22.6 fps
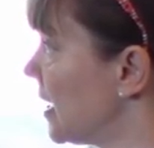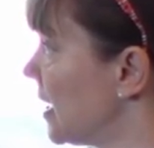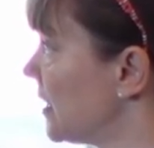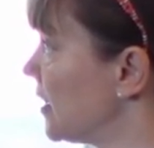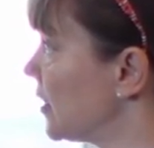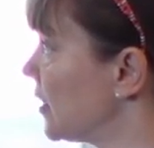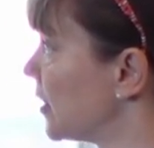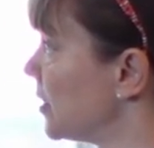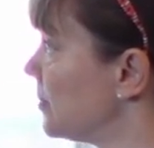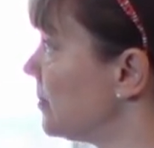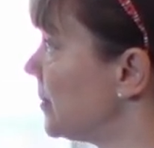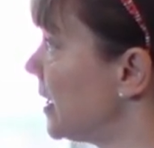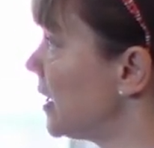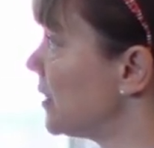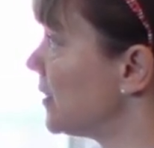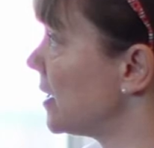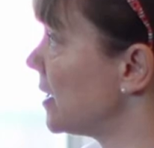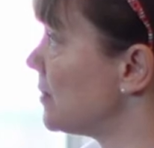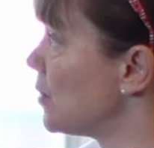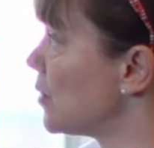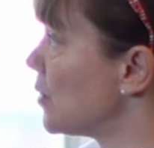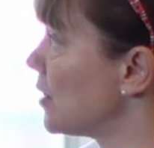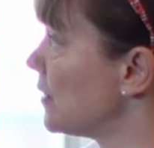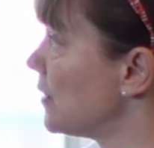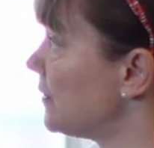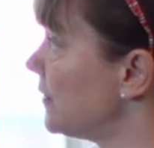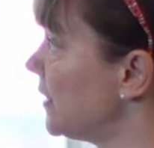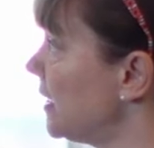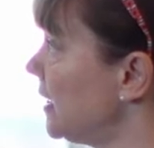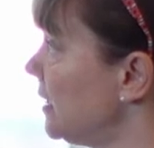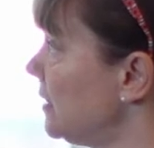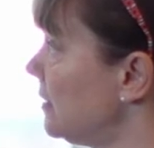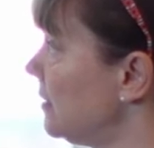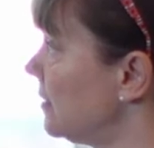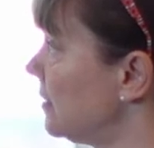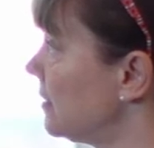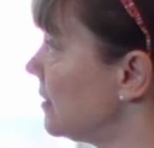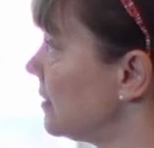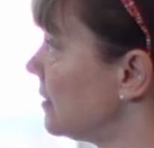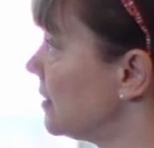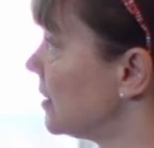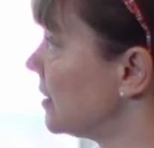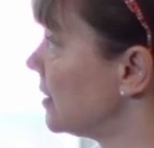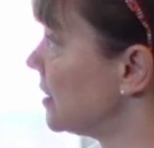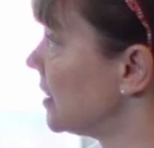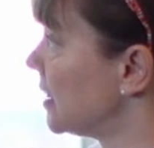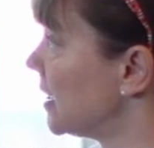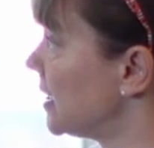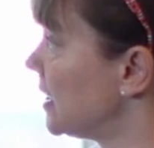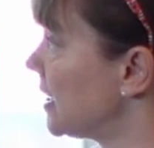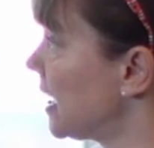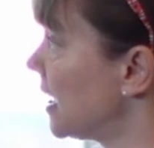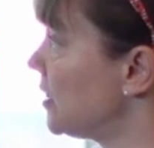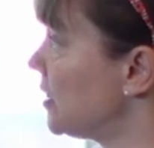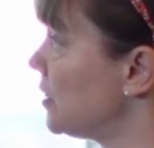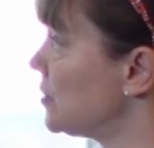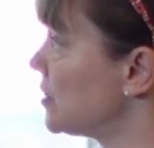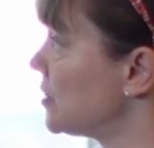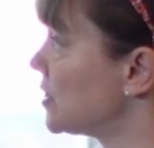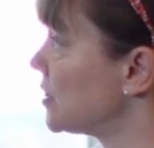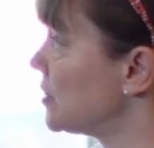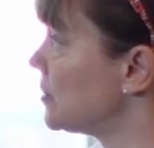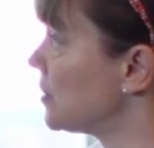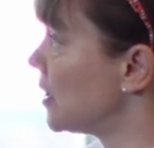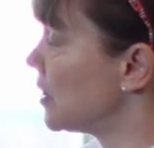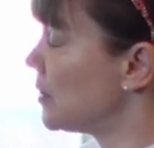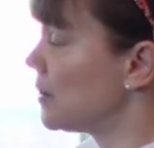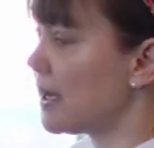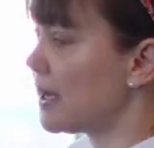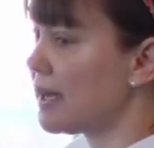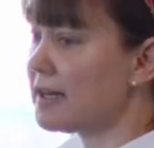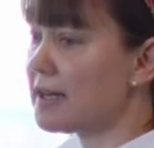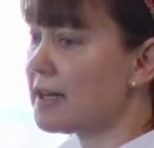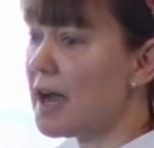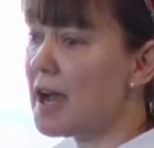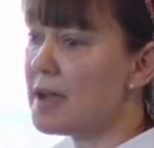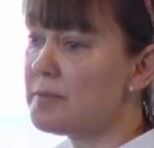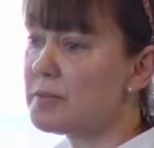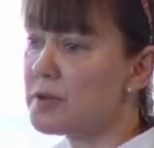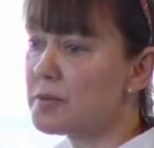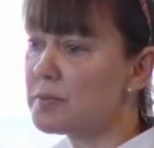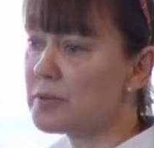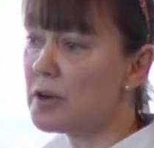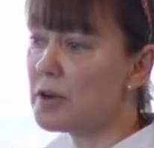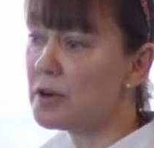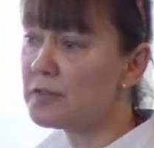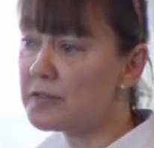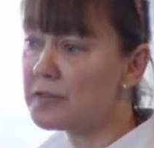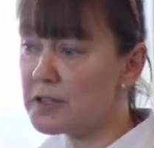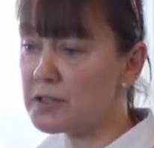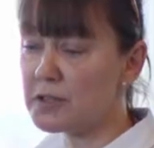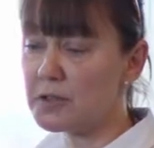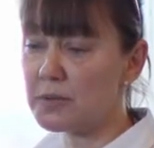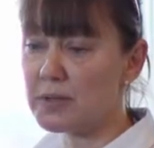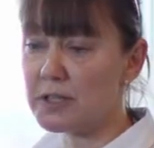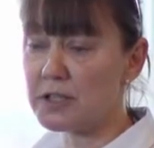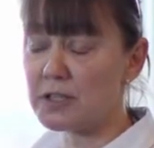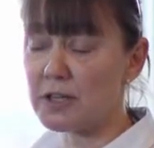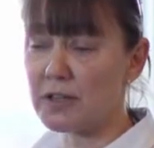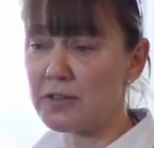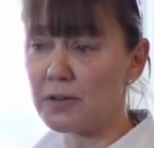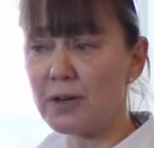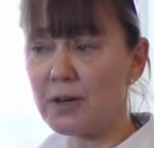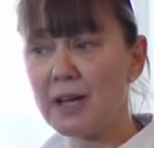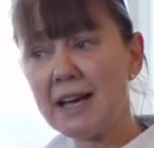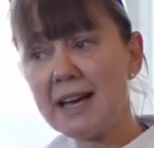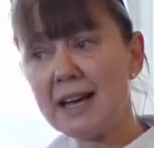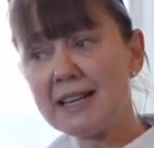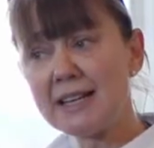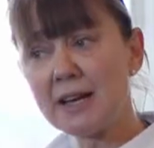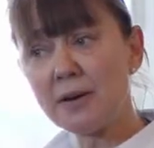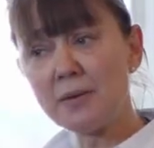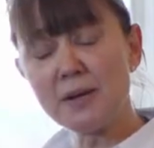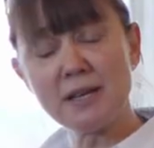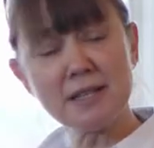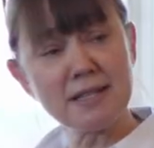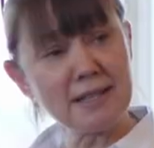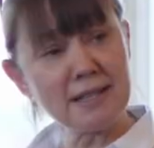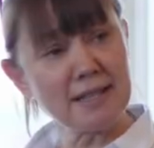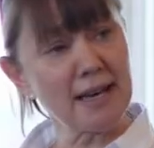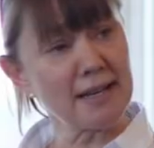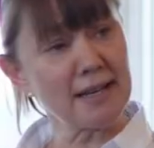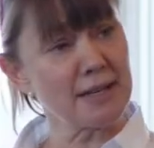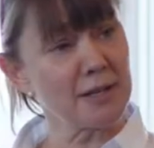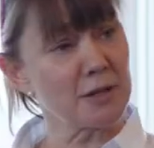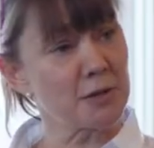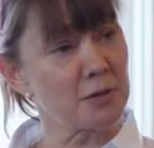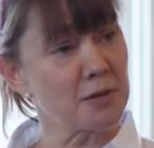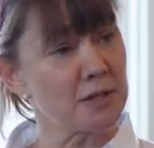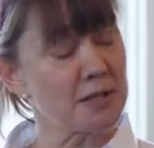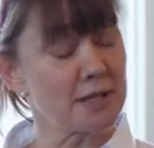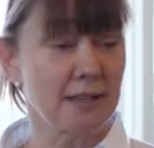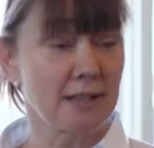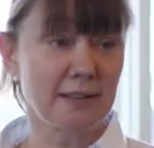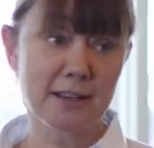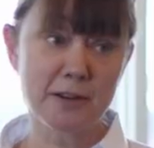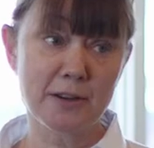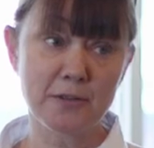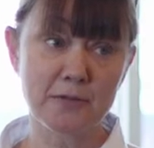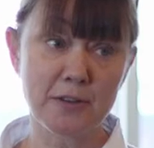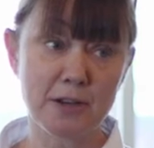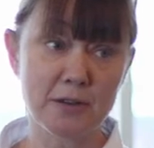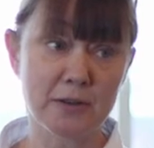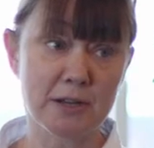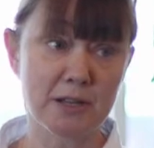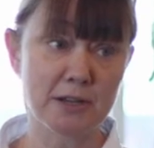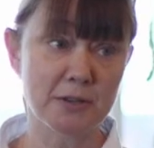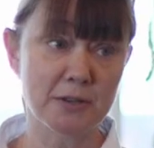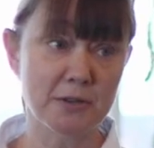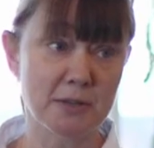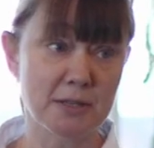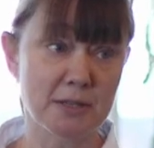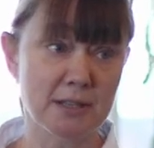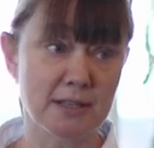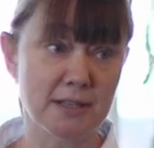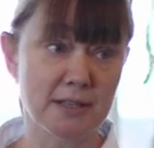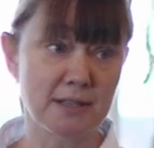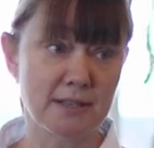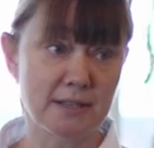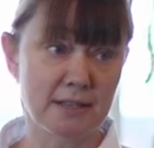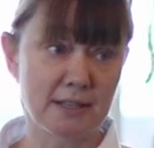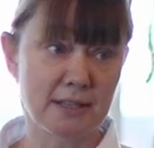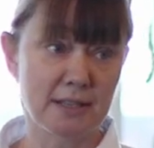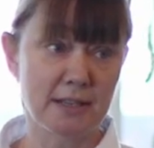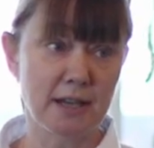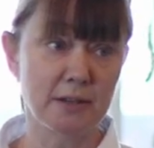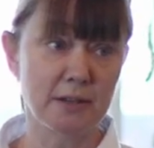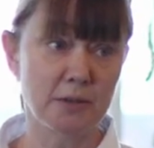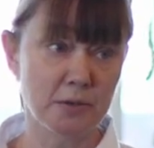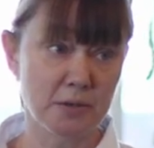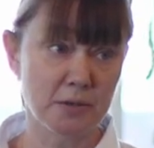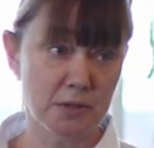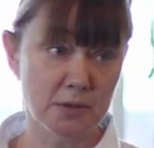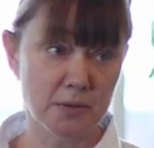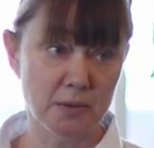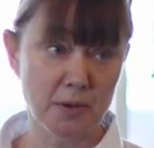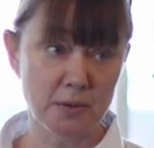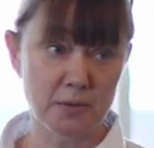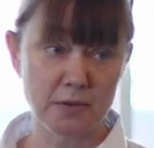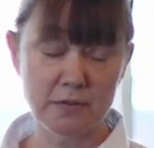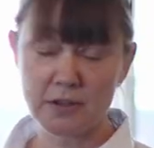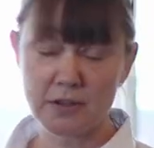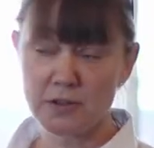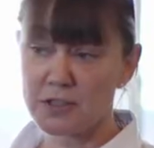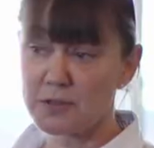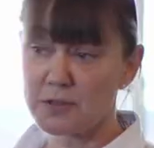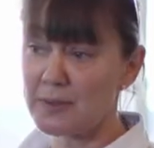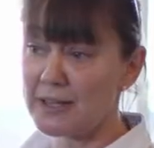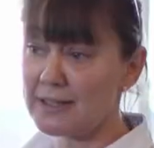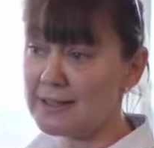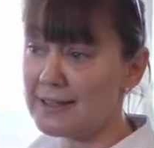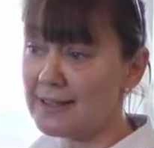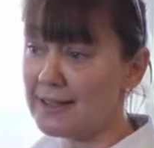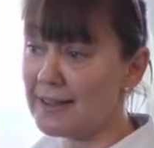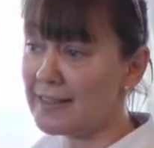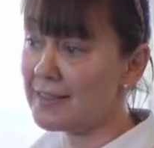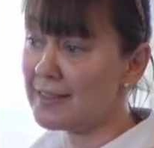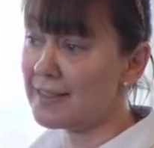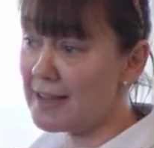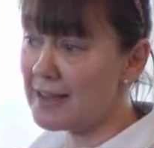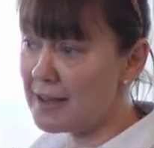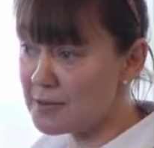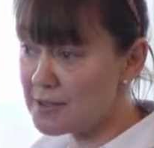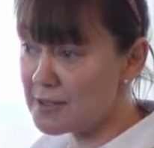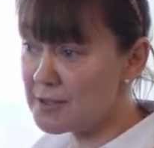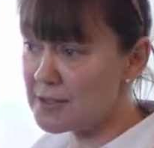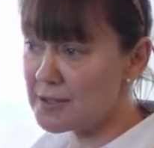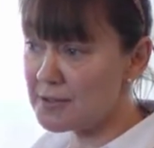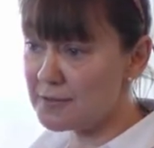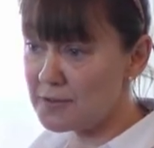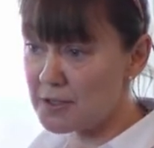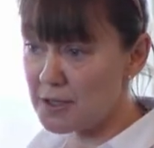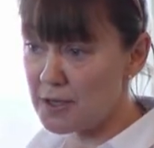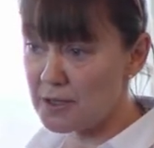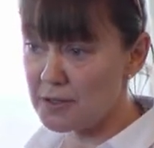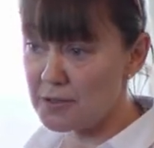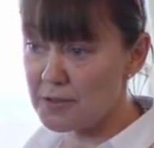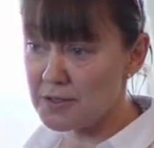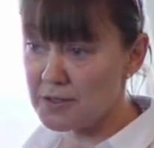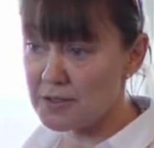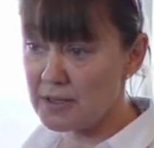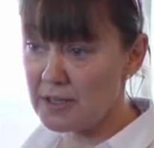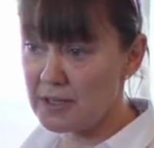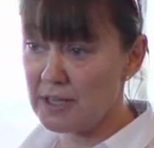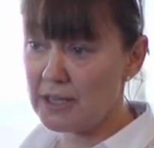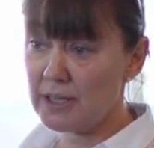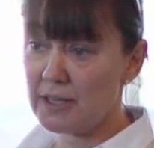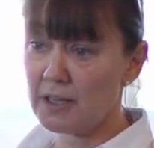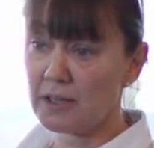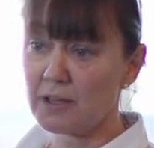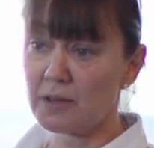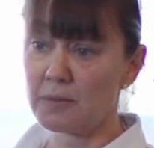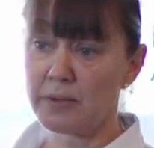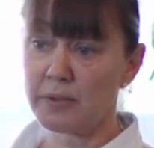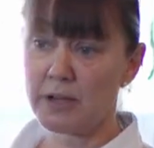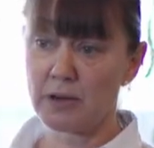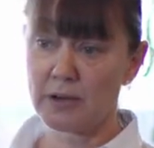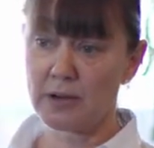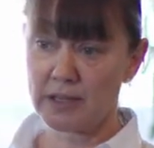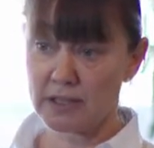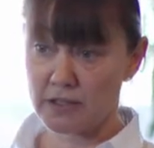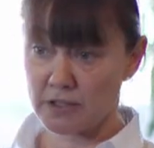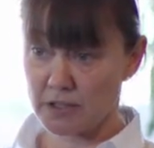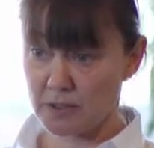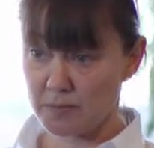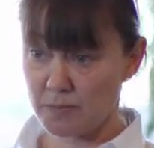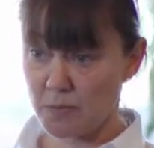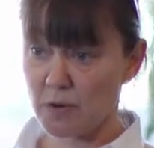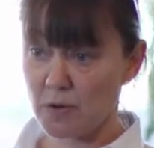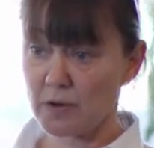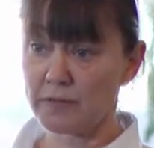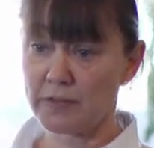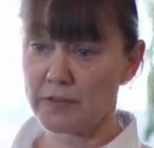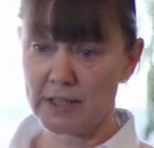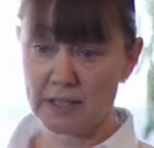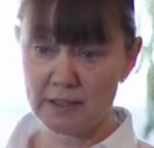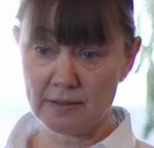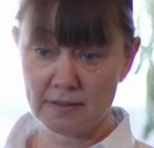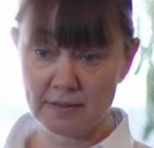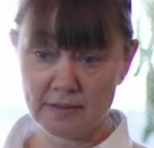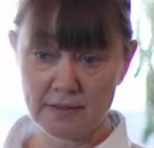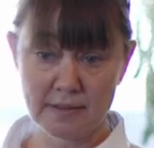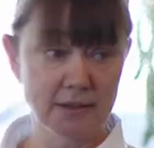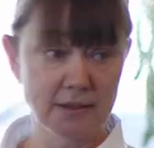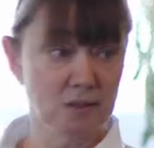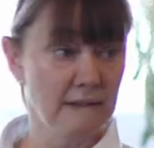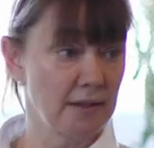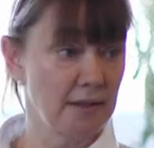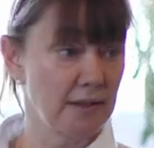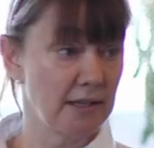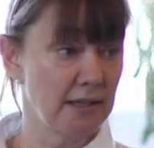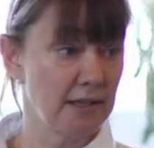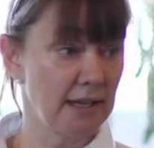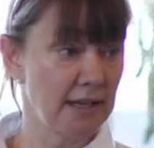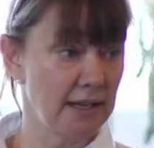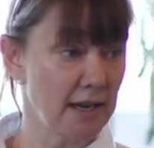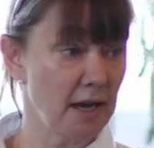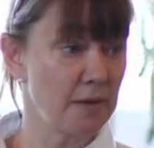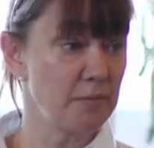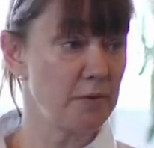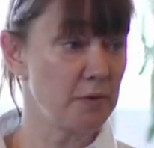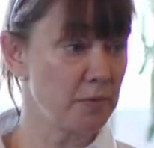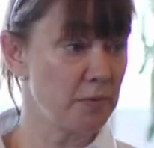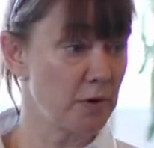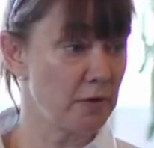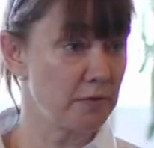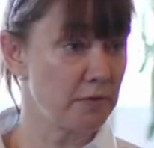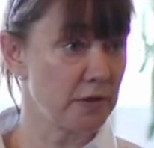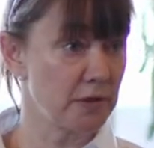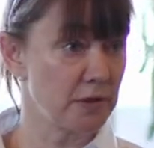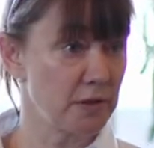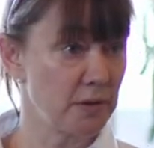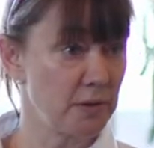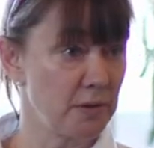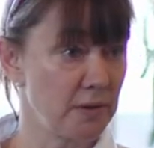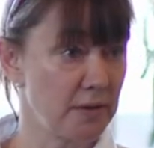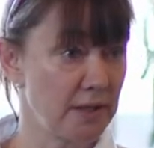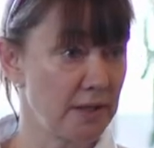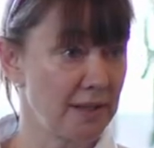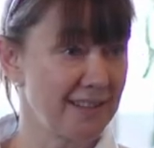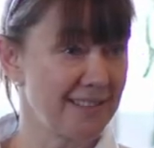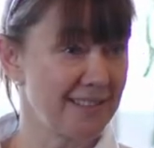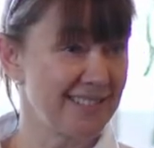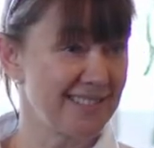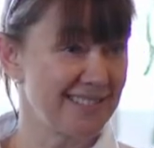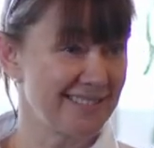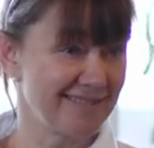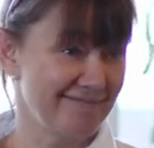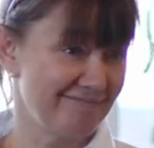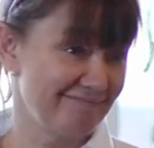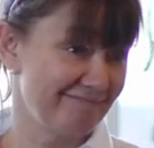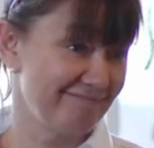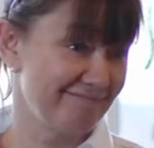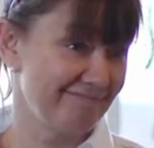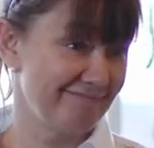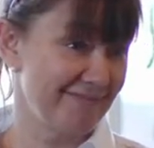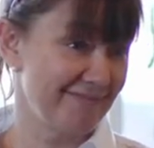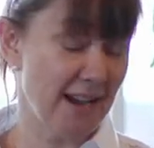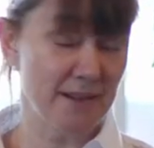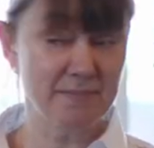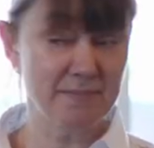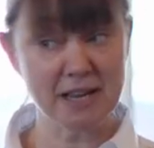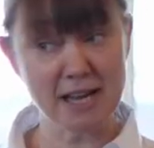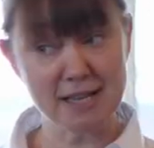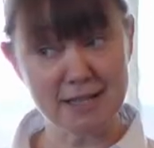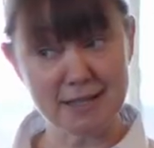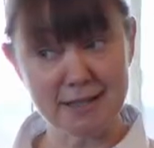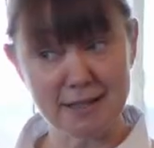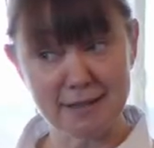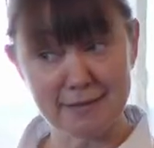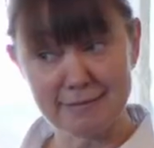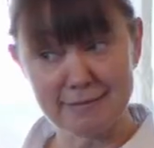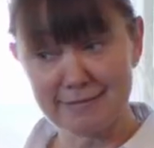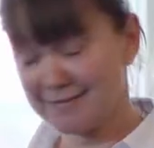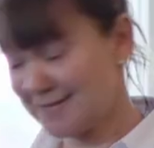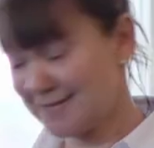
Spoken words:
they're comparing morphine, Yanhusuo, and ibuprofen to each other. Now, isn't that interesting? They're very interested in Yanhusuo. If they're spending thousands of dollars comparing it to morphine and ibuprofen, don't you think? Mm-hmm. I'm guessing.